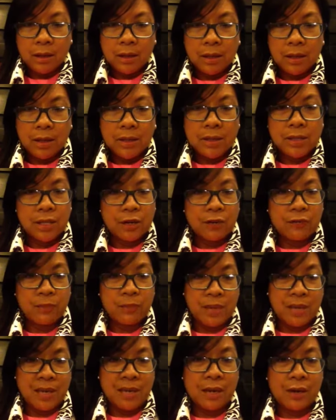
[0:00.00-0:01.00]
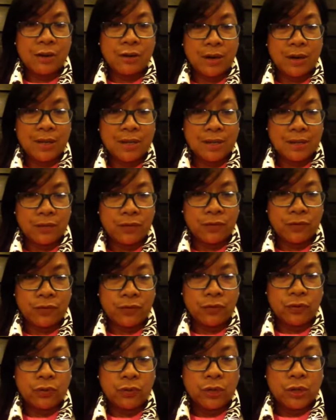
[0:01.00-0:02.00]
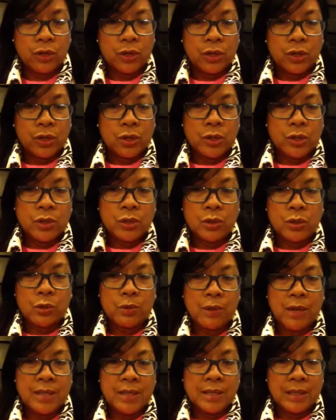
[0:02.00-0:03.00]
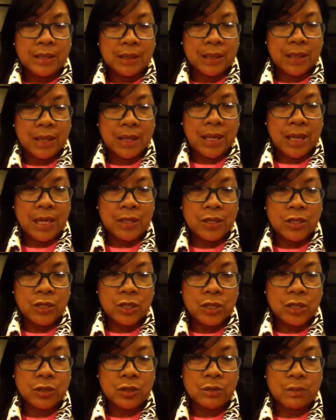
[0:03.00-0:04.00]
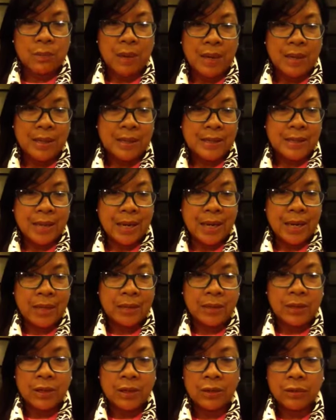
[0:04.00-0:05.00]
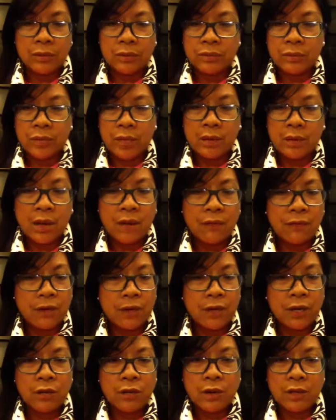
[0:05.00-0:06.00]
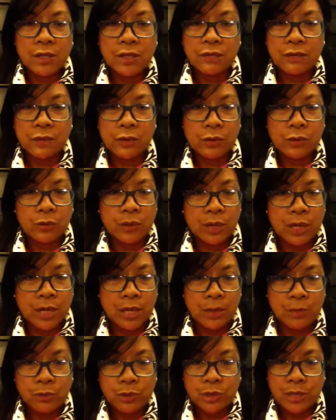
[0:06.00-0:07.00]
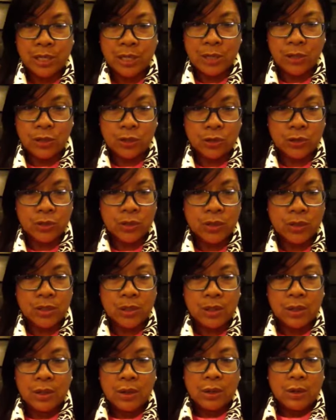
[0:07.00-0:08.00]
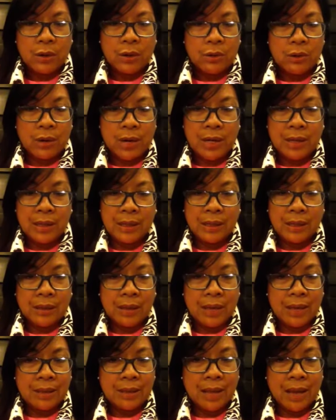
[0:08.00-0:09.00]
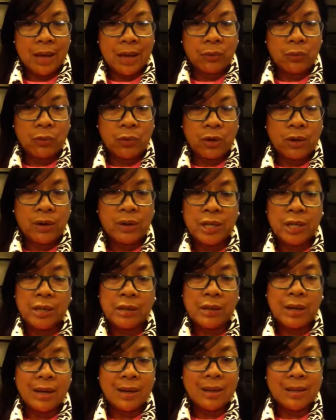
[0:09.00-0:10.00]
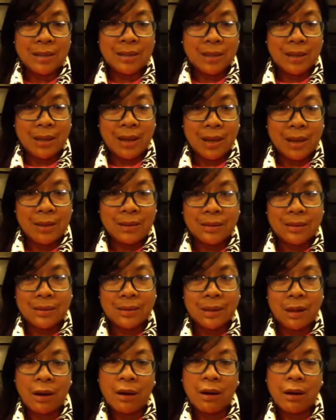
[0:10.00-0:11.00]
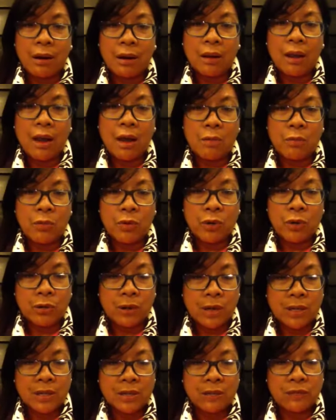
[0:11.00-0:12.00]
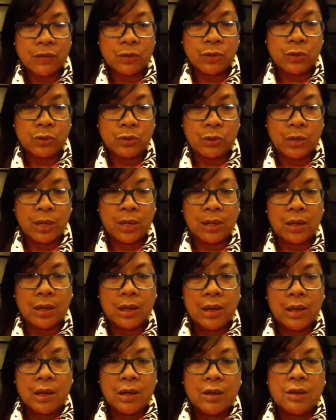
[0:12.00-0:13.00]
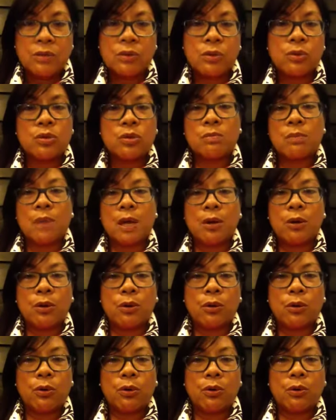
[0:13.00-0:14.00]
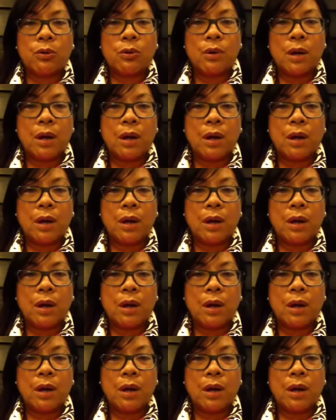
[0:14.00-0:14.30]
instead of being aggressive. So basically, it's just to maintain. They're not very aggressive in doing any procedures or anything like that. Where in the United States, they're a lot more aggressive in doing those medical